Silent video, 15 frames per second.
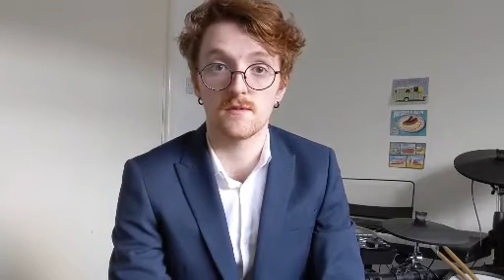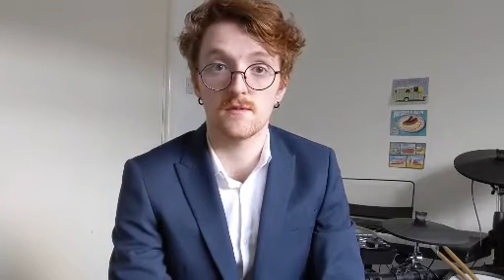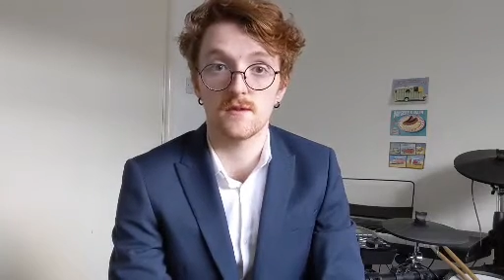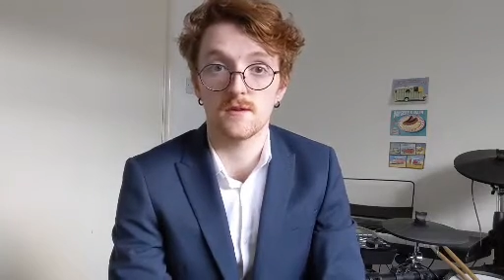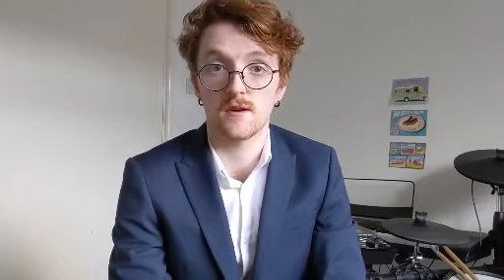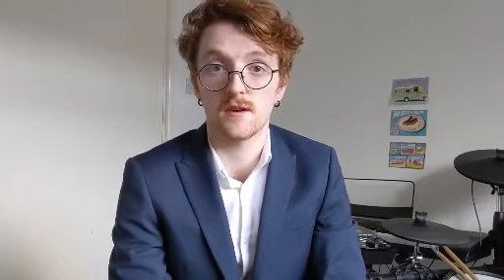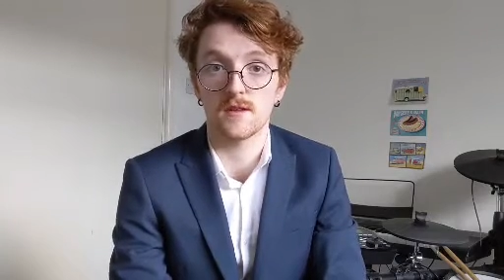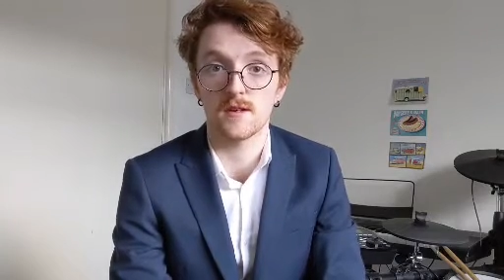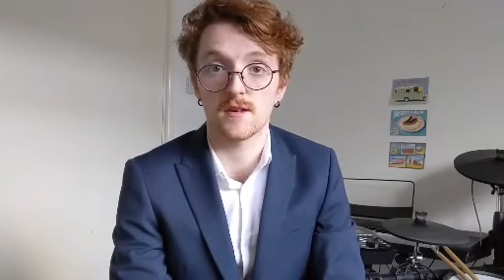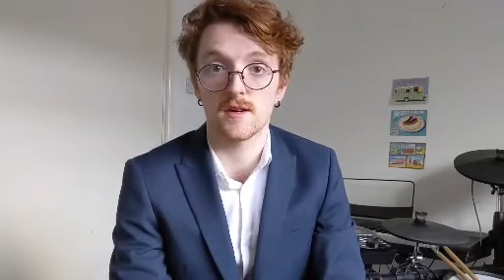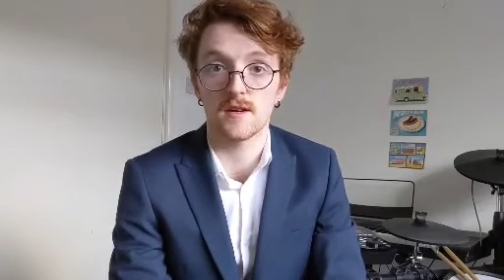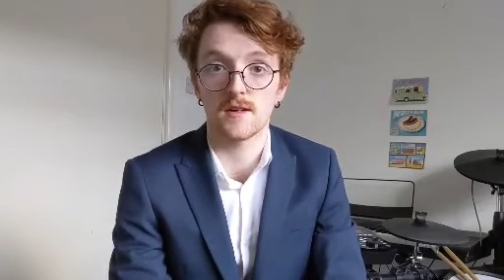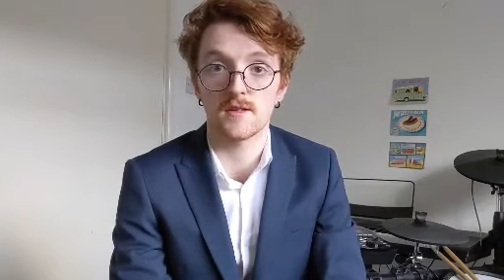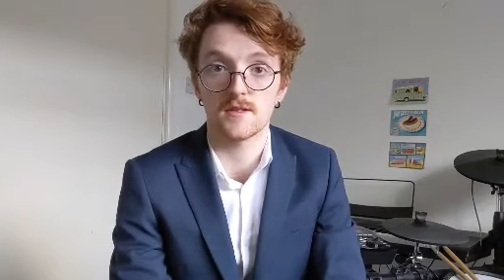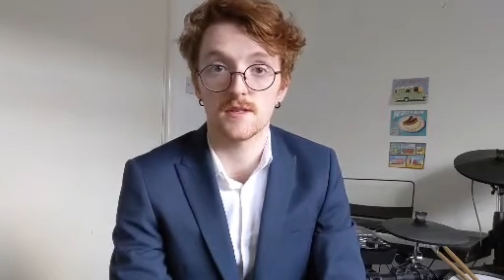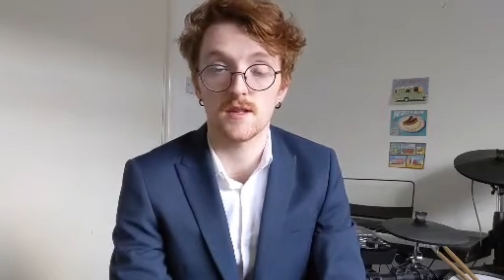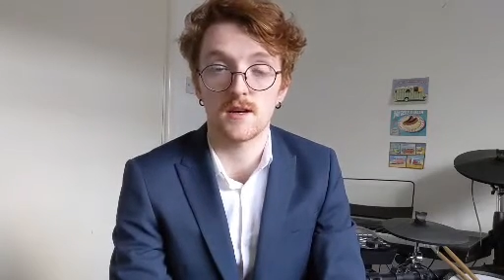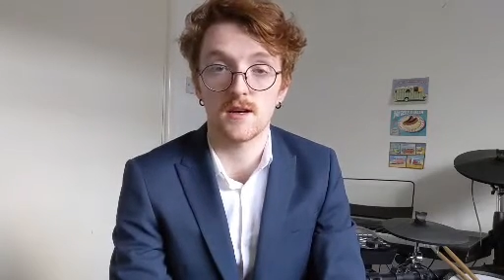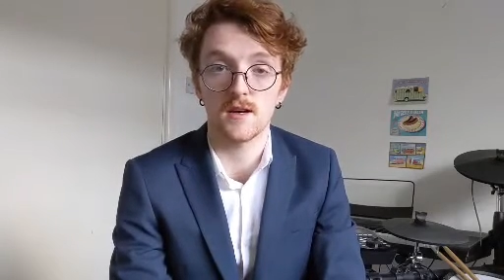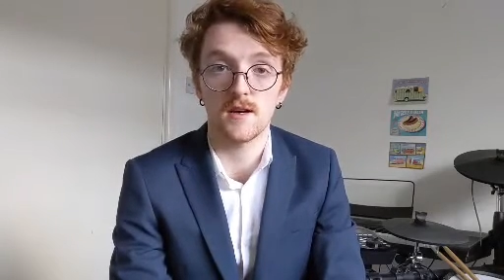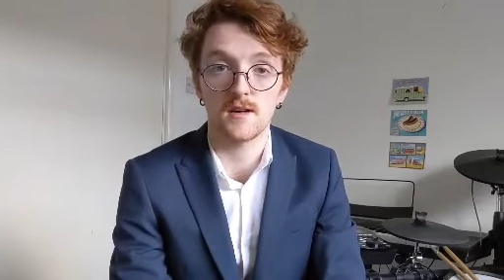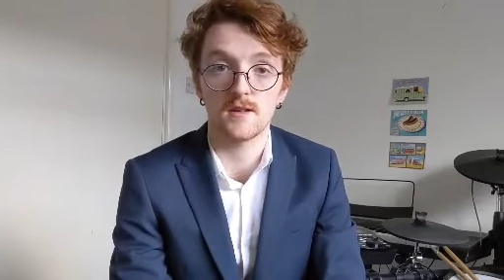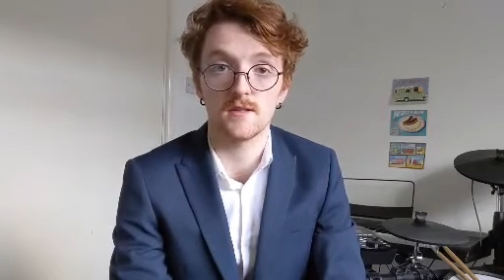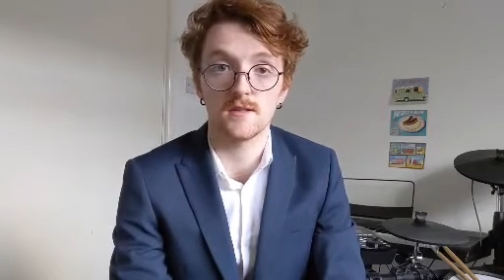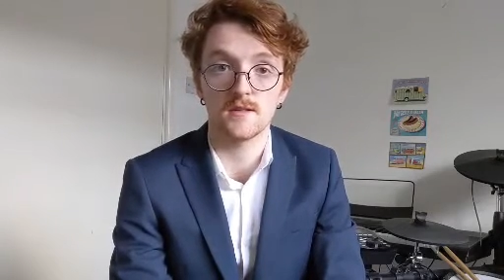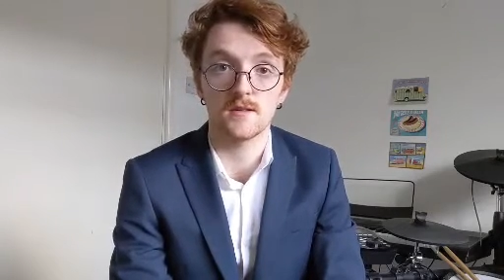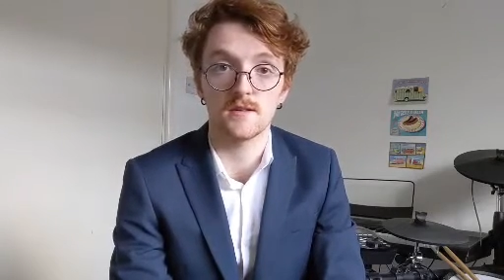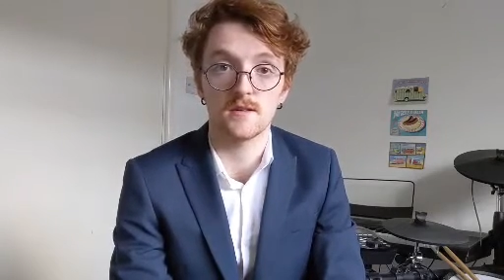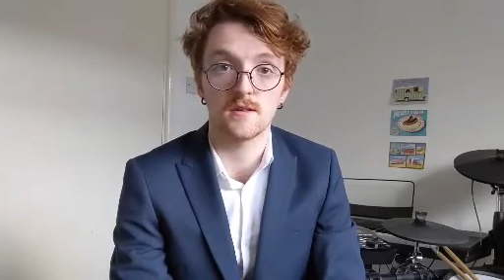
you know, out of the kindness of their hearts.